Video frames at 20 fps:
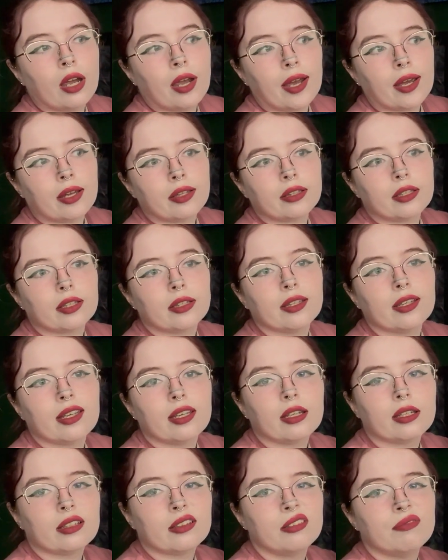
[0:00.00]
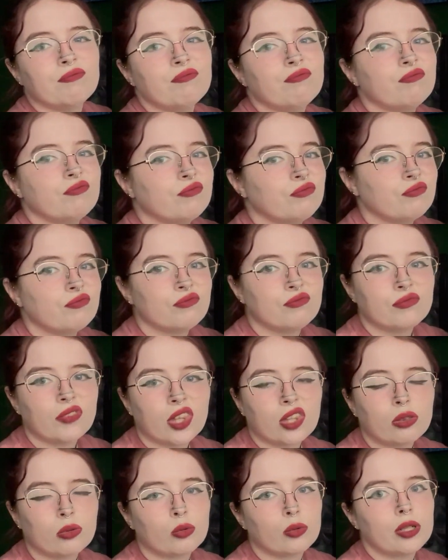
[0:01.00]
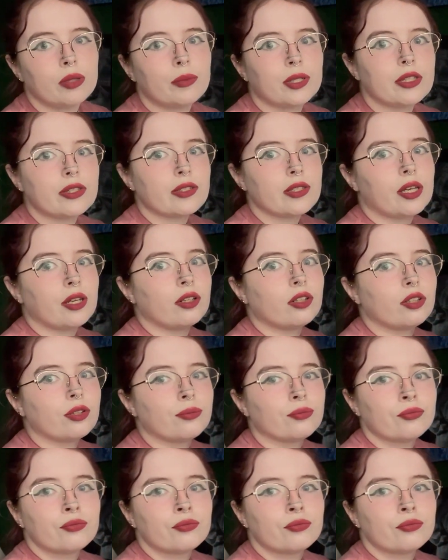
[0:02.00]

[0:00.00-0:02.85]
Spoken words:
And then like 3 months later,